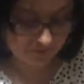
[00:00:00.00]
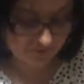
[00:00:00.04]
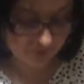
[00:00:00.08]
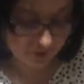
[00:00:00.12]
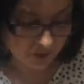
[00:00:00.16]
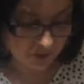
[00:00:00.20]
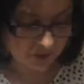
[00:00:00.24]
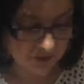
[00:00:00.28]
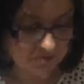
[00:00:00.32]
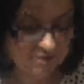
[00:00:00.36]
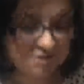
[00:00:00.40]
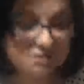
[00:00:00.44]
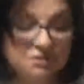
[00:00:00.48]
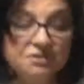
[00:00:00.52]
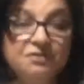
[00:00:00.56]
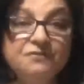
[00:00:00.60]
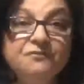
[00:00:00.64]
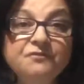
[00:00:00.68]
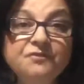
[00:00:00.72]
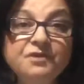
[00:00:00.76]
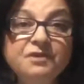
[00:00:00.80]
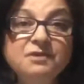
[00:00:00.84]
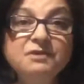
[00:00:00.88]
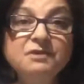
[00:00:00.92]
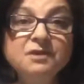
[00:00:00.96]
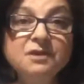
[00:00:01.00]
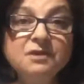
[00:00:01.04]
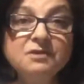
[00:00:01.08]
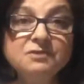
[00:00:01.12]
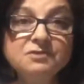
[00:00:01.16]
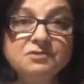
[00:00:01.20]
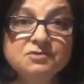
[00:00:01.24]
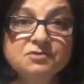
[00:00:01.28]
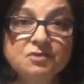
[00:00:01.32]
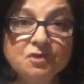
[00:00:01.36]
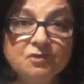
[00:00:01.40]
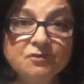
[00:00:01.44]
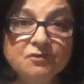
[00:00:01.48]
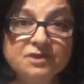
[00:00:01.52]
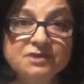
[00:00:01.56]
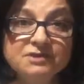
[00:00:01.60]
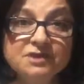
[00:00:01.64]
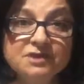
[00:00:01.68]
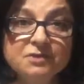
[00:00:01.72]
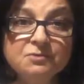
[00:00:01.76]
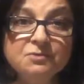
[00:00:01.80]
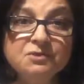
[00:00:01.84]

wrote different stories.